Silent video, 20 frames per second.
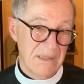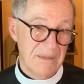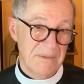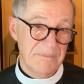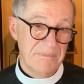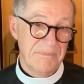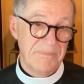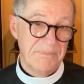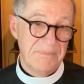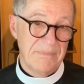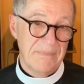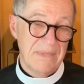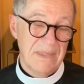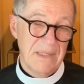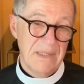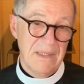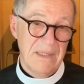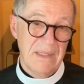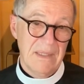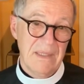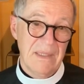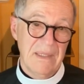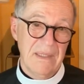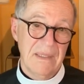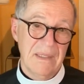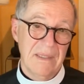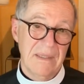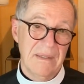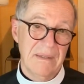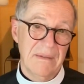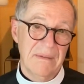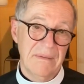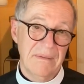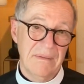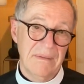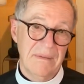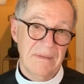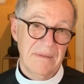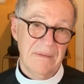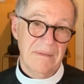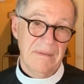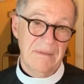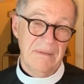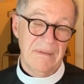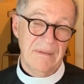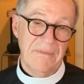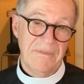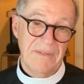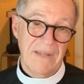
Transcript: Um, uh, the